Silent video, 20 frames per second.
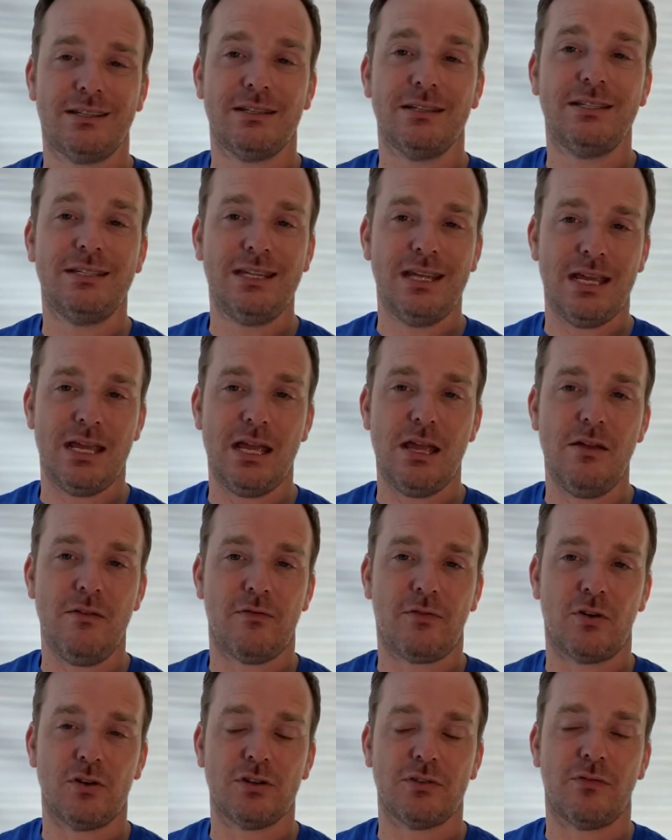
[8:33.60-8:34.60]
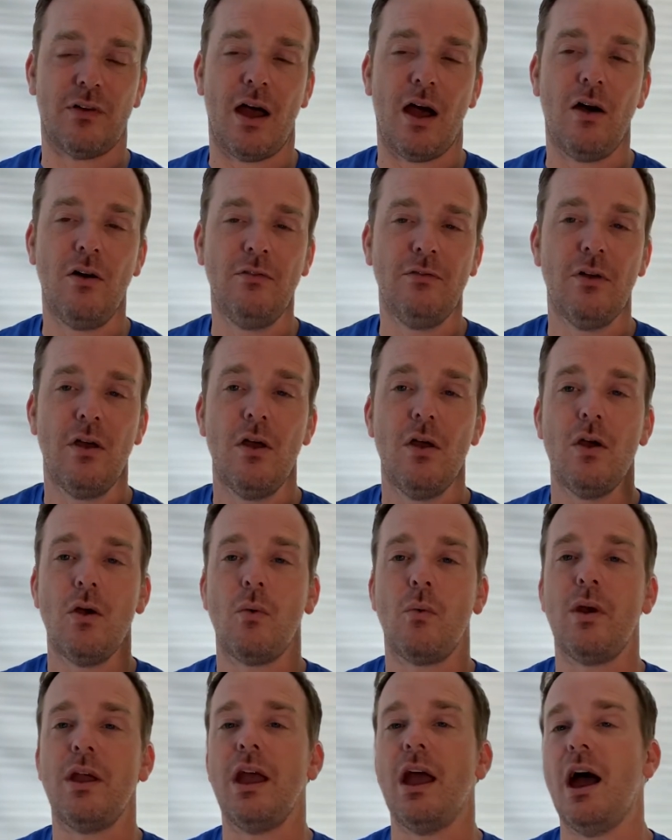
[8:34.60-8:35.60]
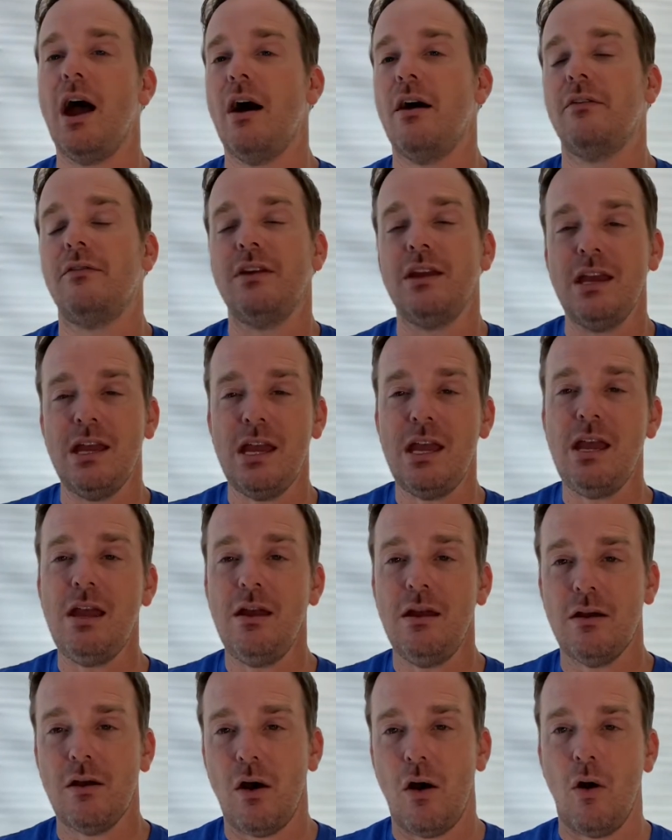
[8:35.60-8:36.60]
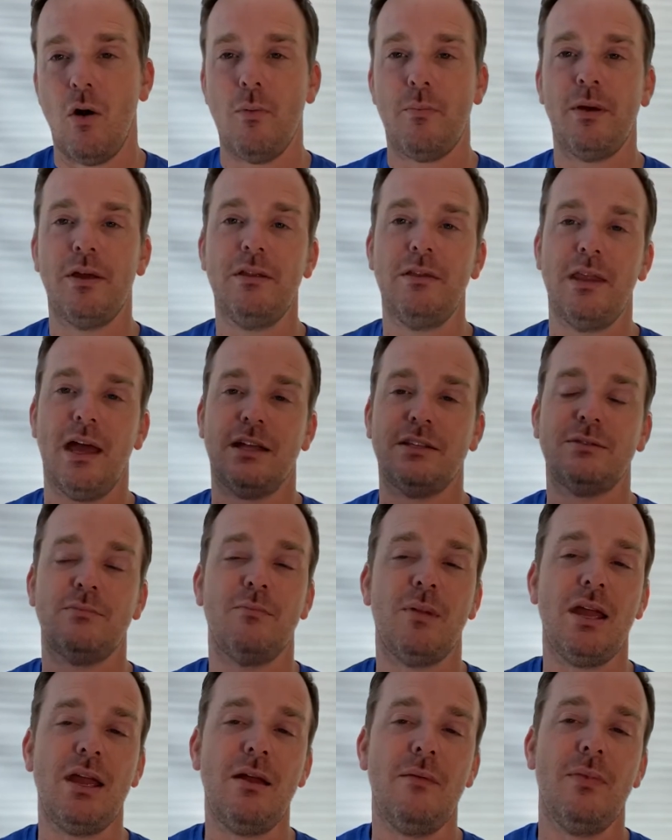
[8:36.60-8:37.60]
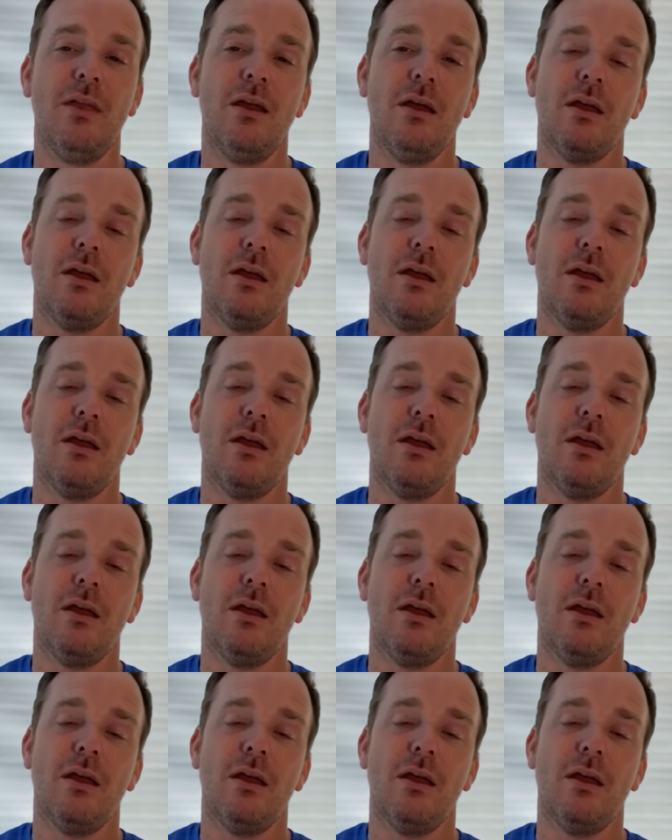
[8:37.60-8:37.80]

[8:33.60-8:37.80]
D, first valve. We have E, open, that's me.